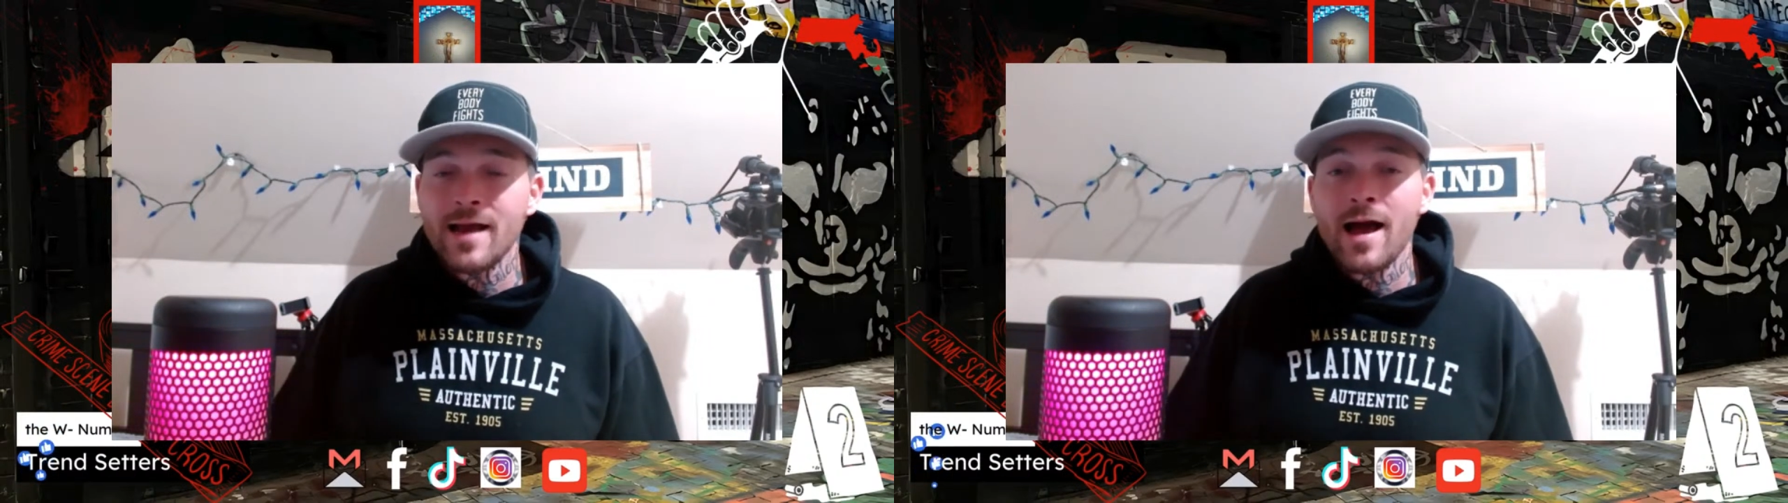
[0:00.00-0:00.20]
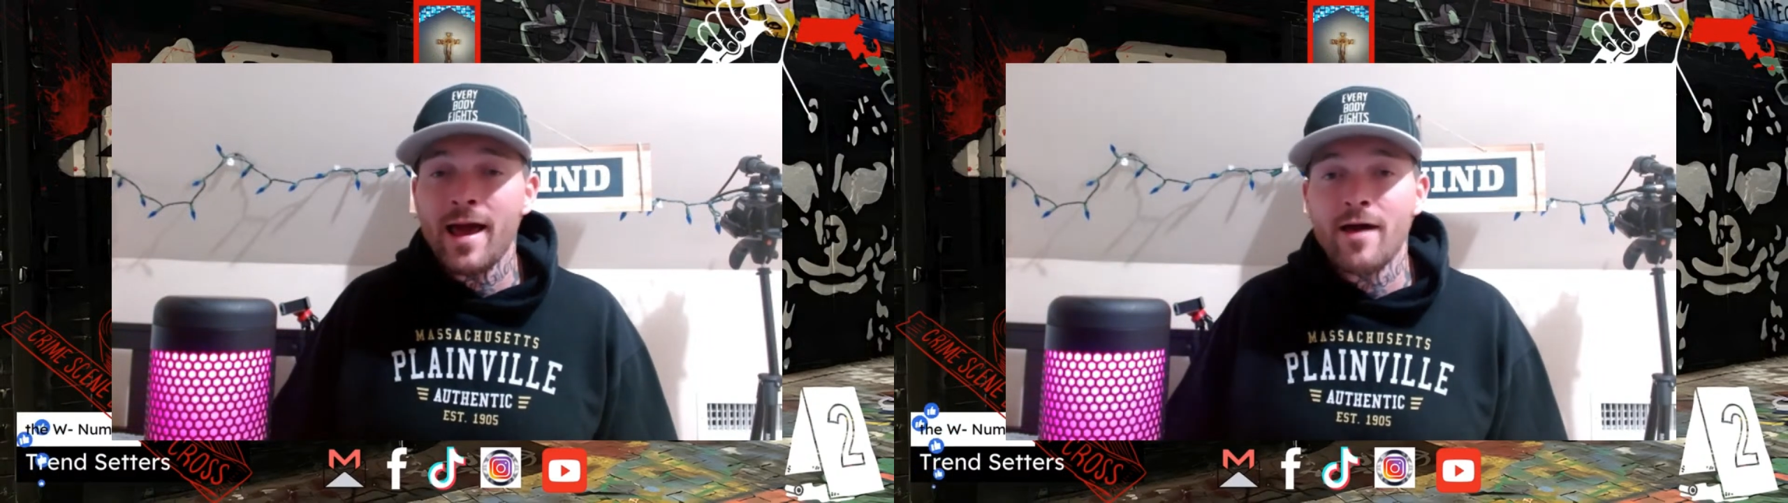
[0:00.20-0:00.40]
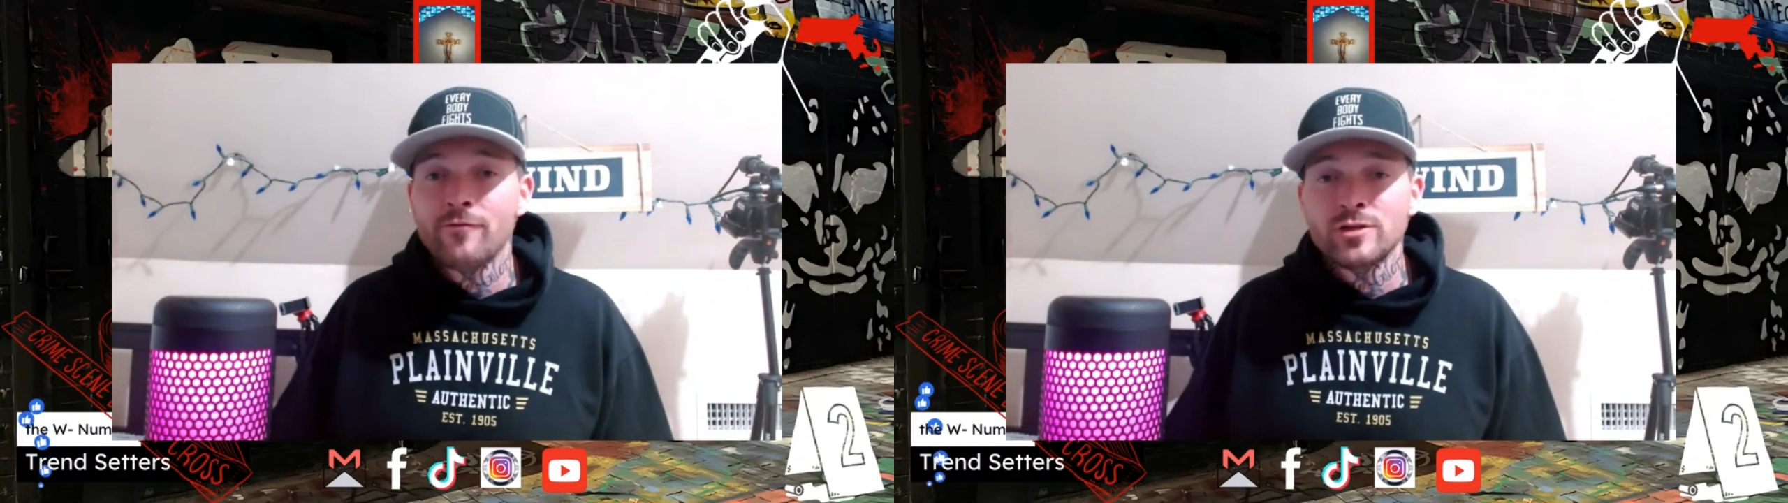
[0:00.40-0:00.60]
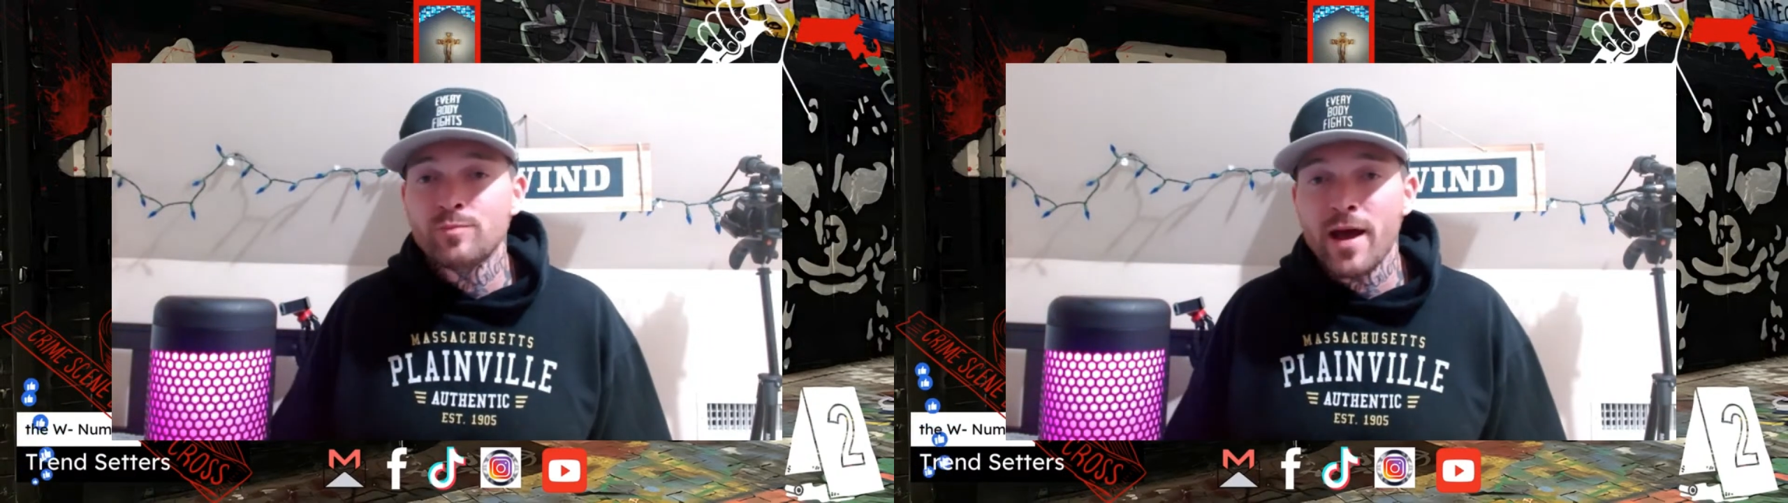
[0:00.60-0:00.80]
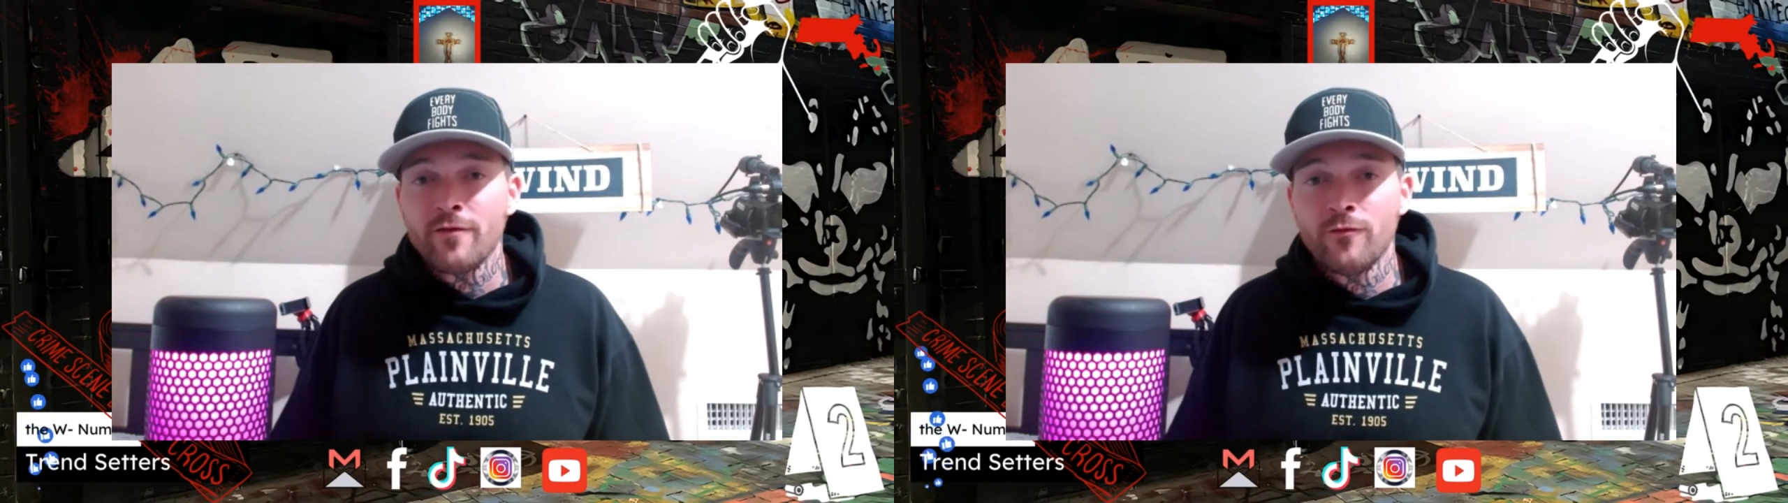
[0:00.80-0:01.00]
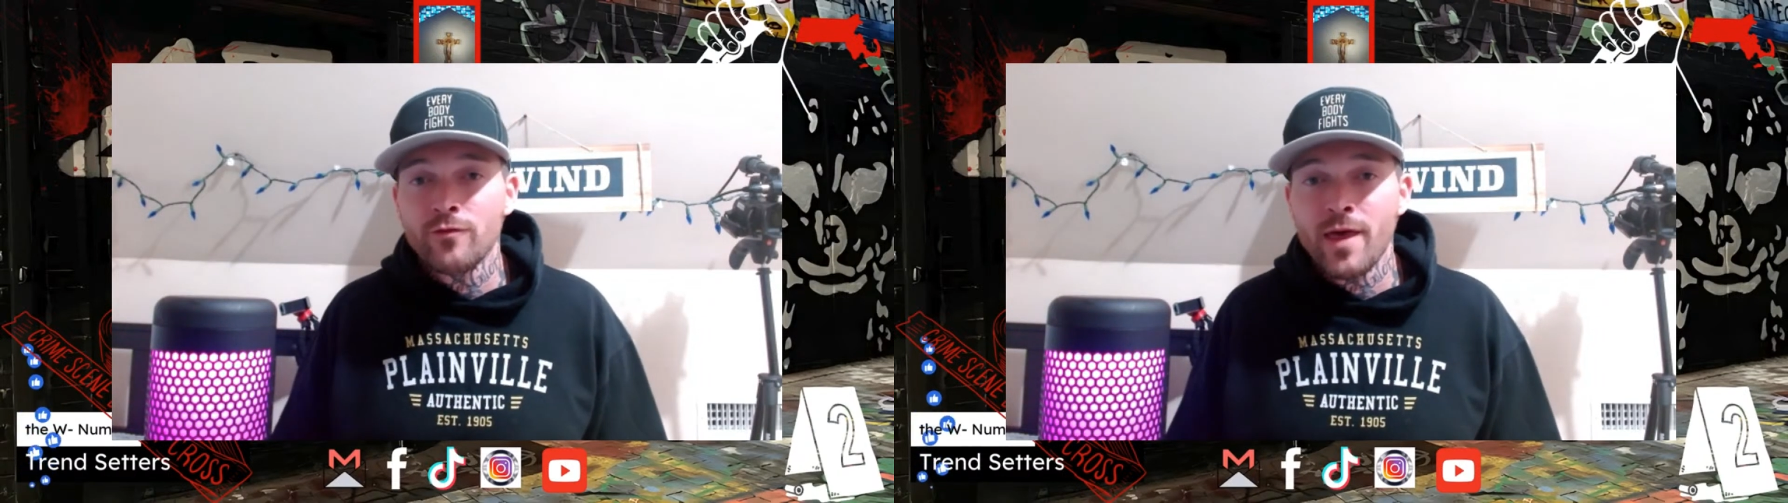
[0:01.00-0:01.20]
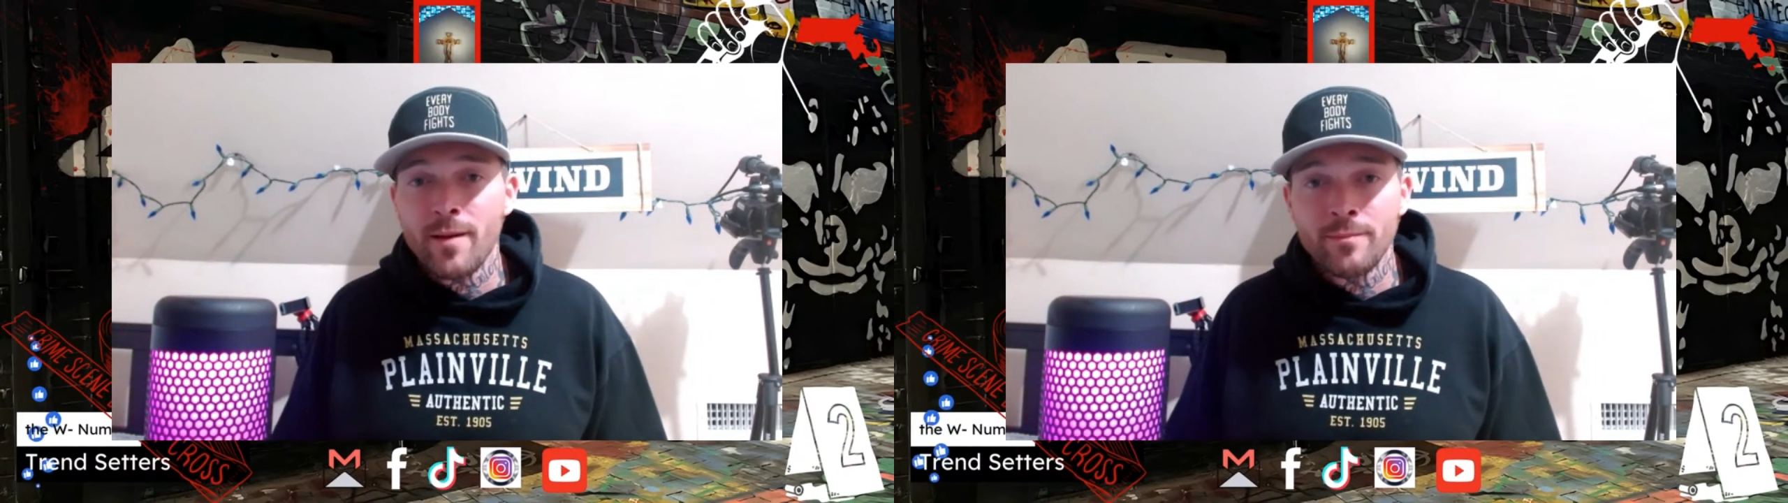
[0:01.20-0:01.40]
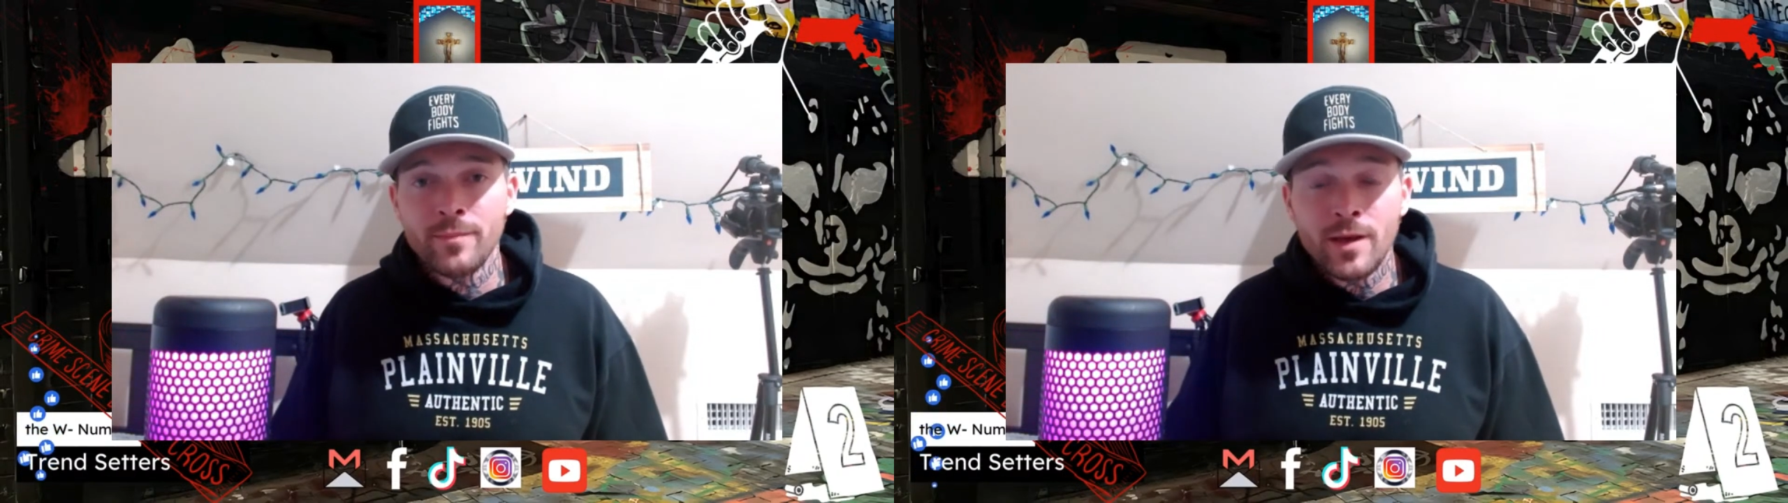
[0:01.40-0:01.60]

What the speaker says: not have respect for them.